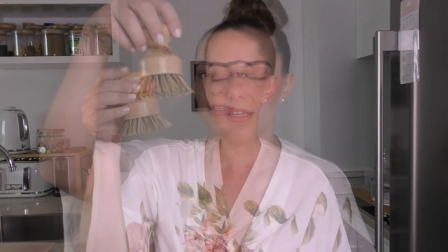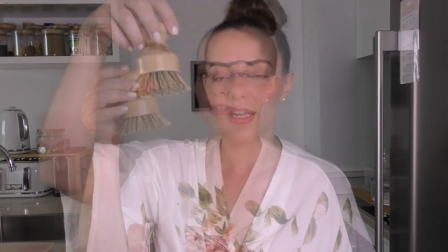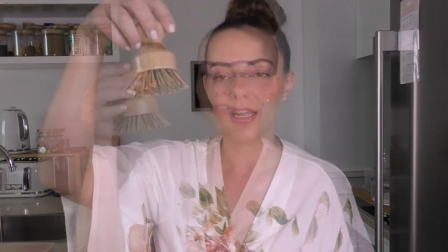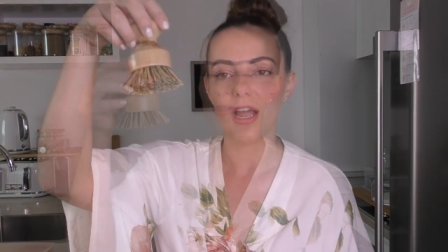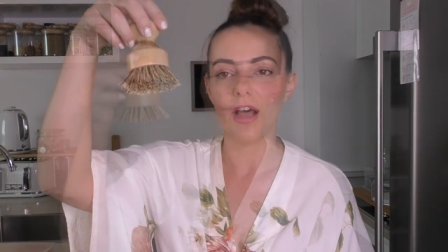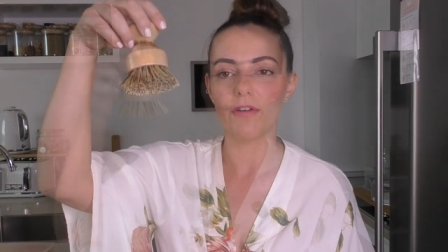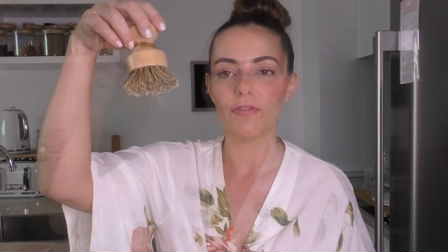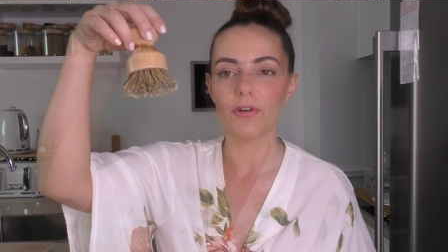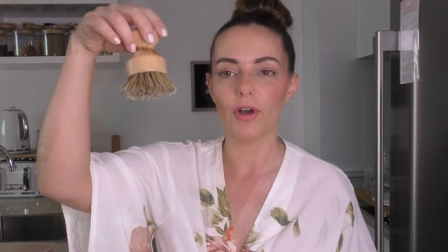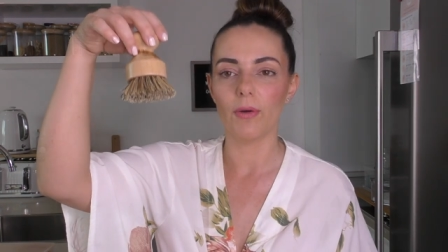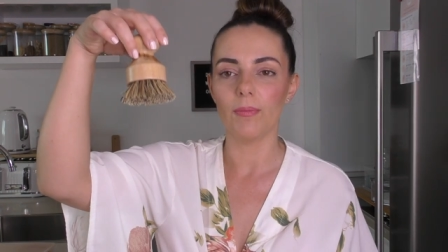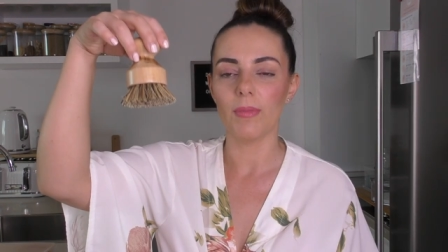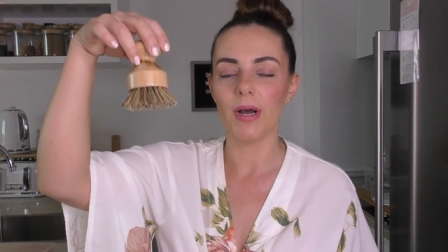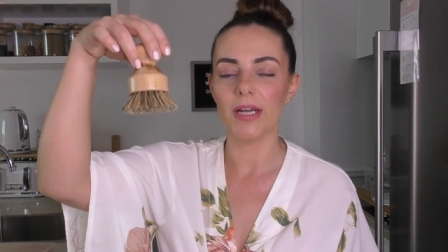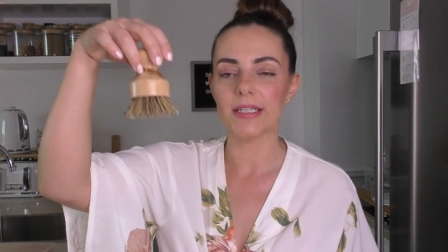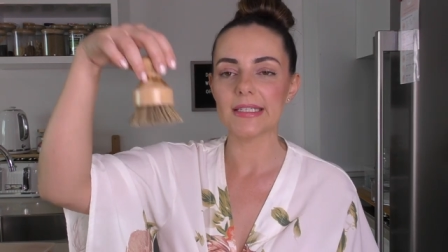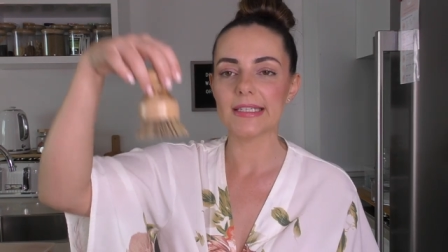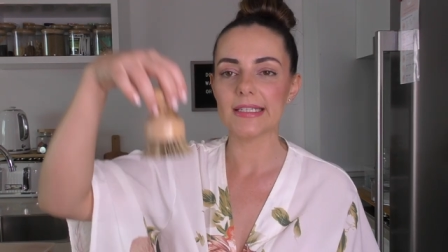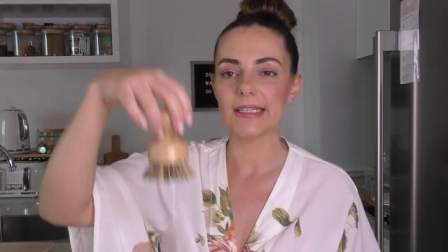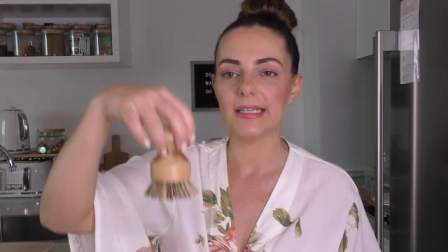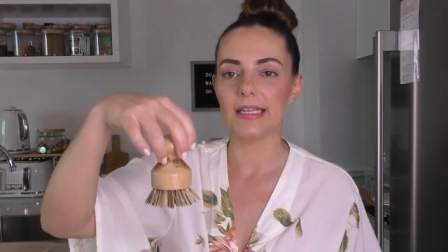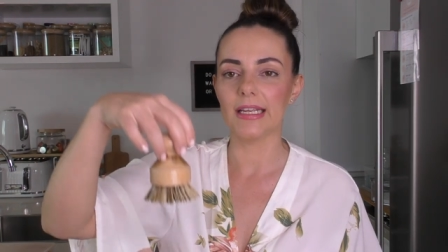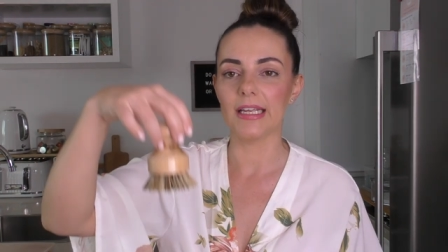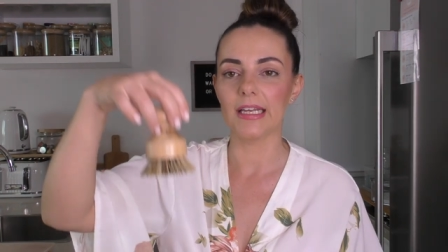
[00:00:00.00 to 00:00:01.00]
Like I've got mine
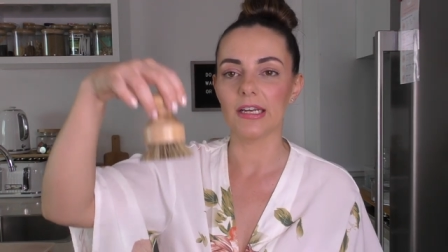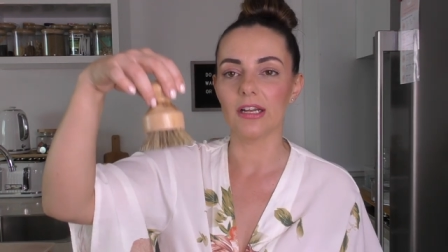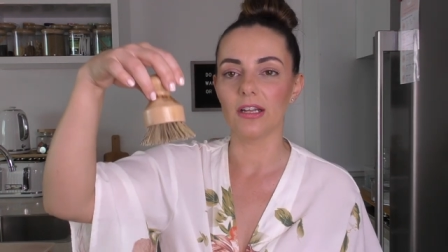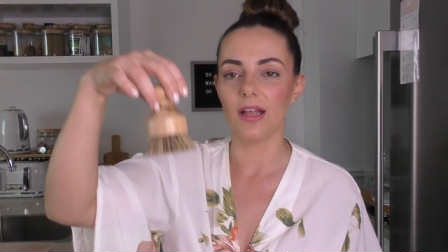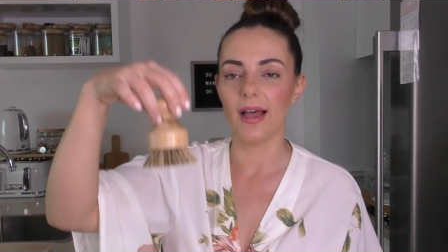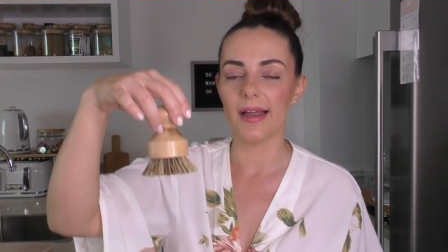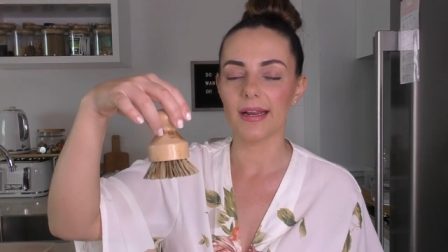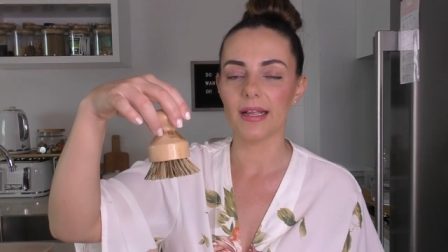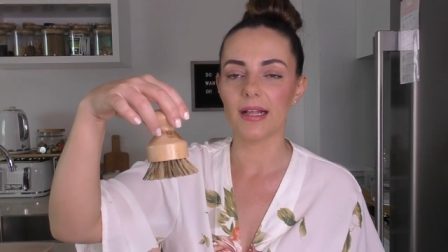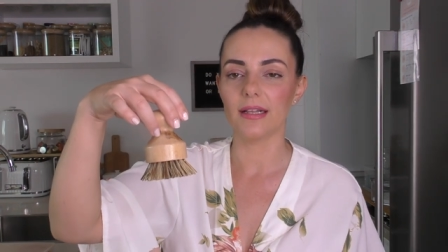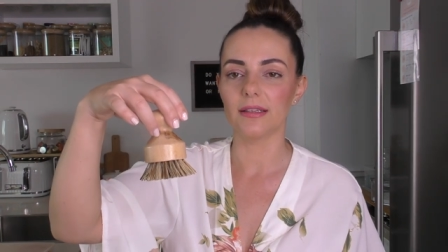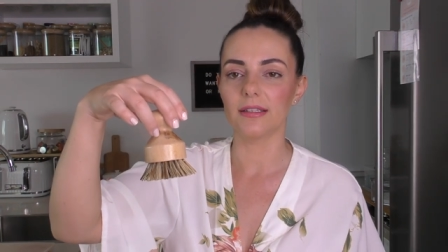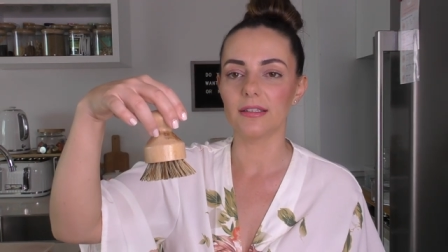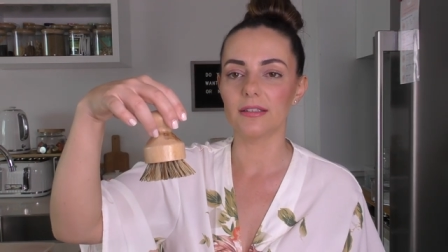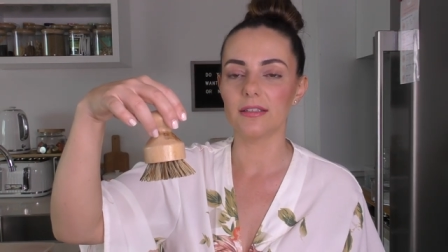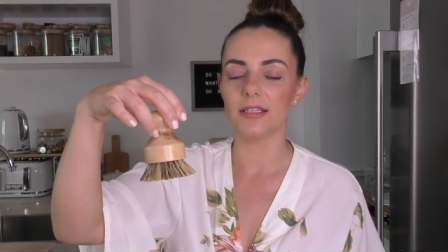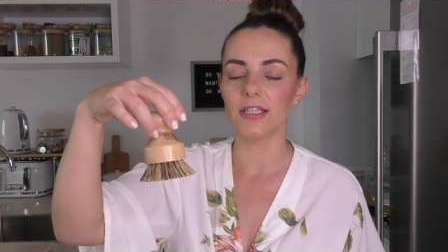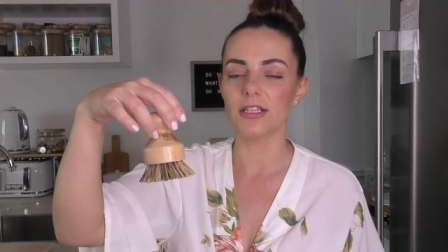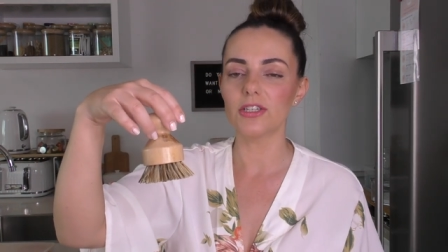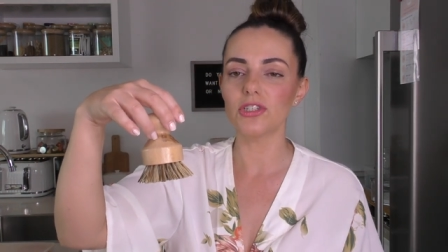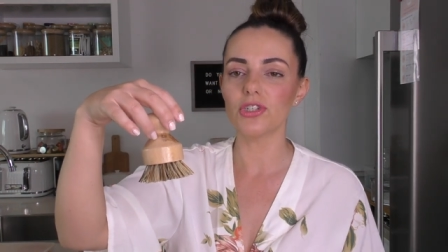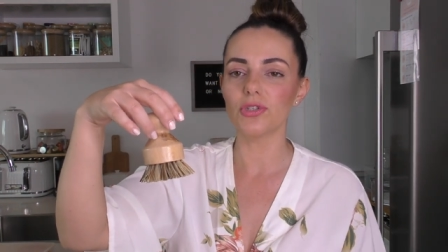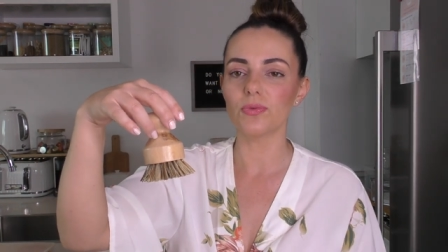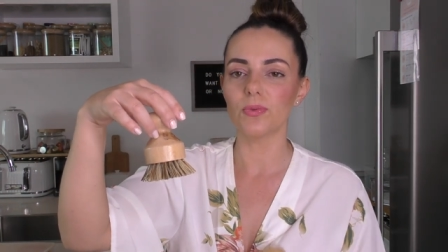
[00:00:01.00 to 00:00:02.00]
sitting in a light colored
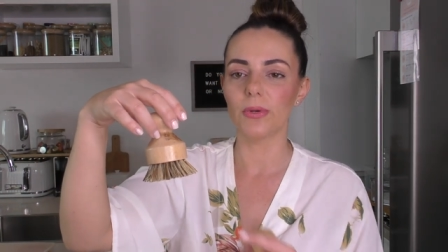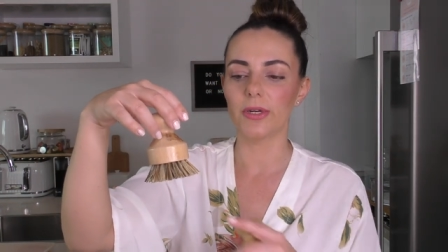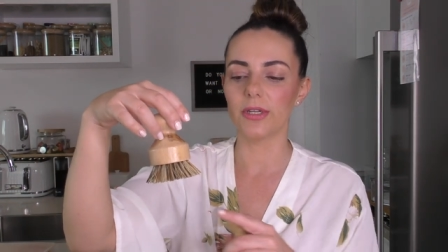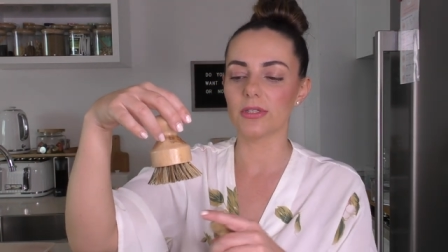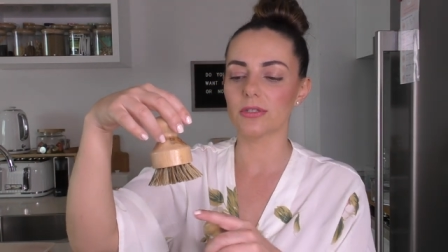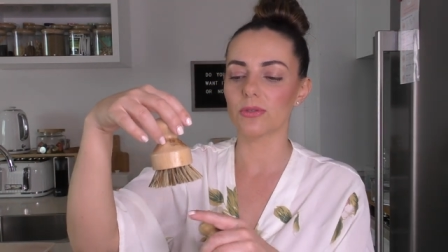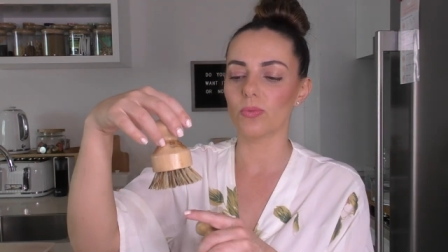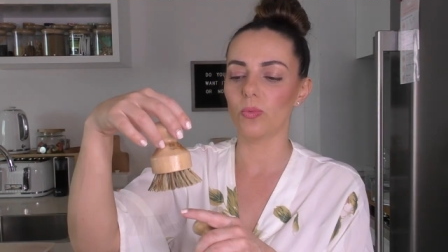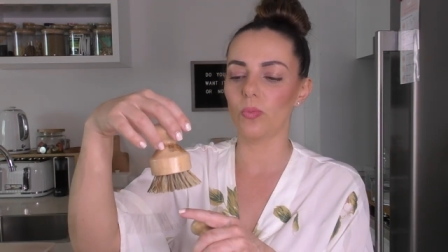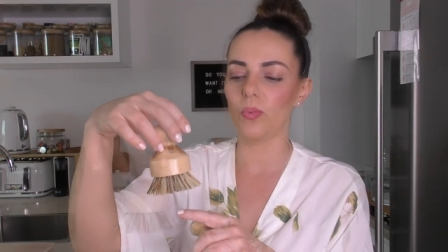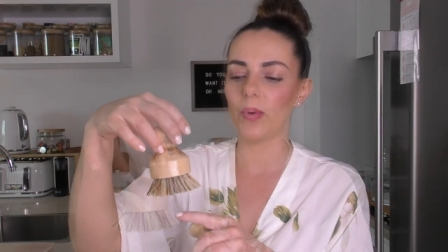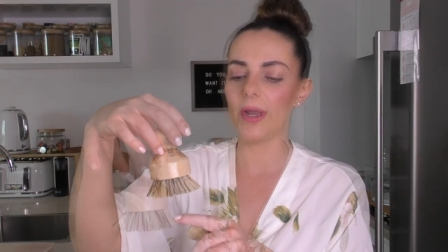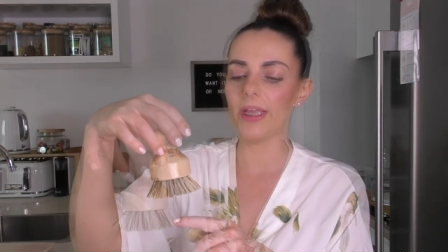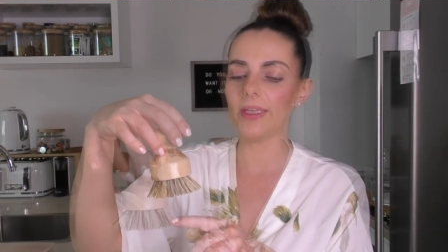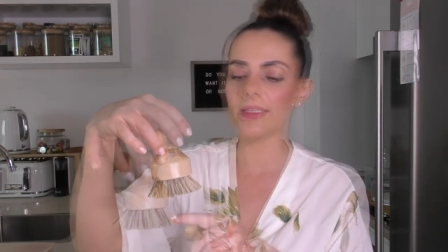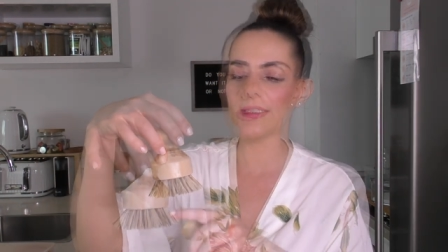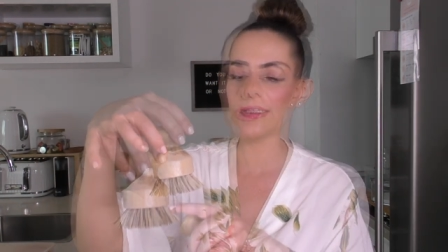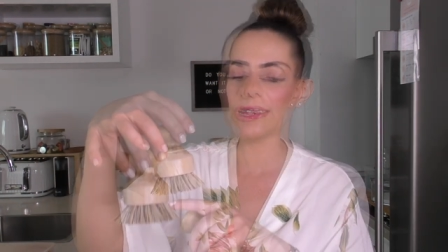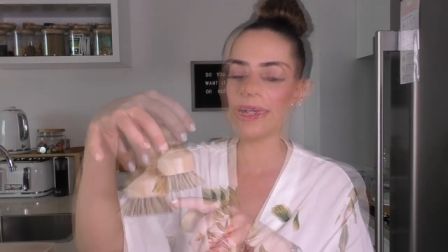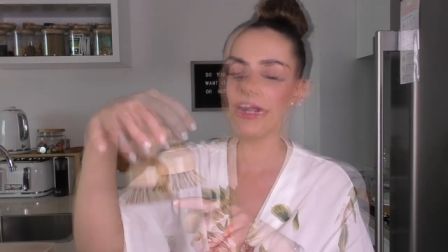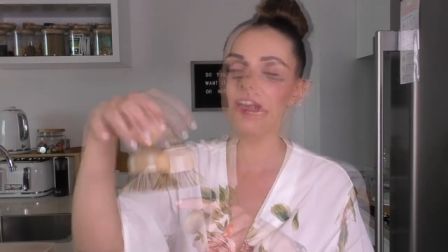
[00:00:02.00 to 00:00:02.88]
dish when it's wet